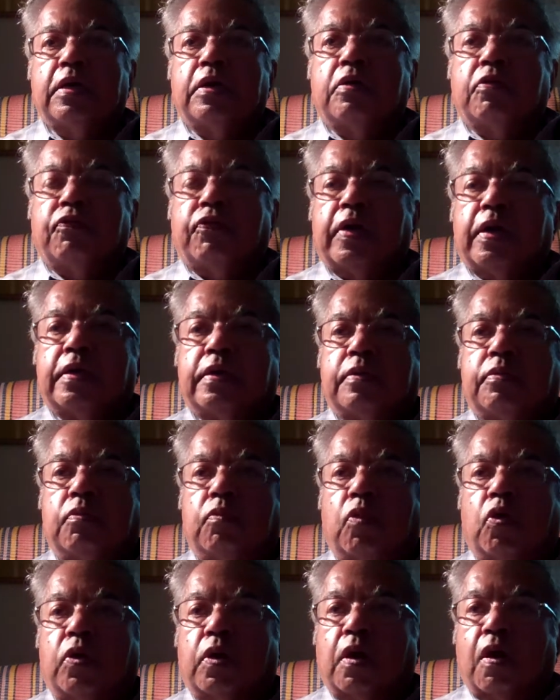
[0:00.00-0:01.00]
felt
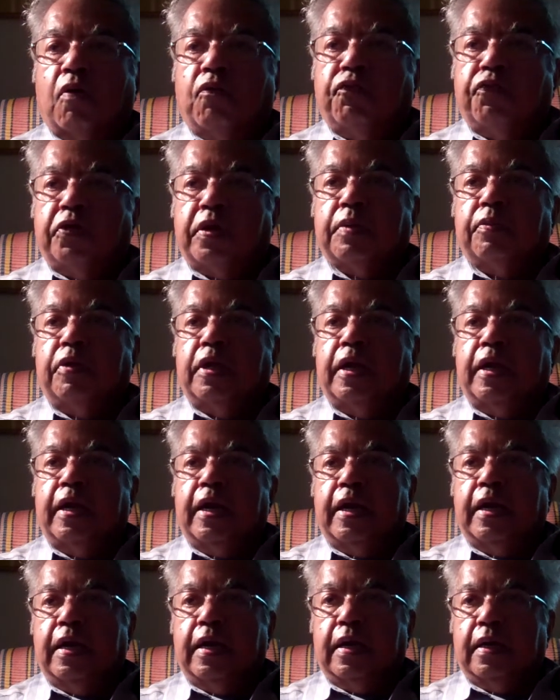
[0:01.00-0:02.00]
more comfortable in
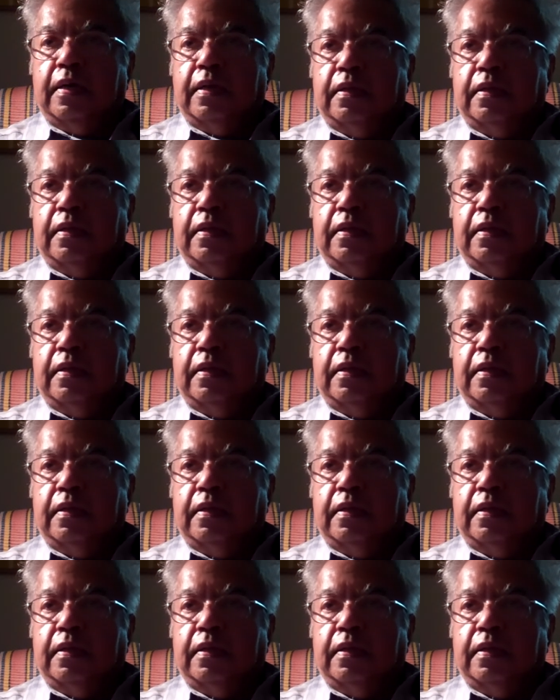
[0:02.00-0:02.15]
India.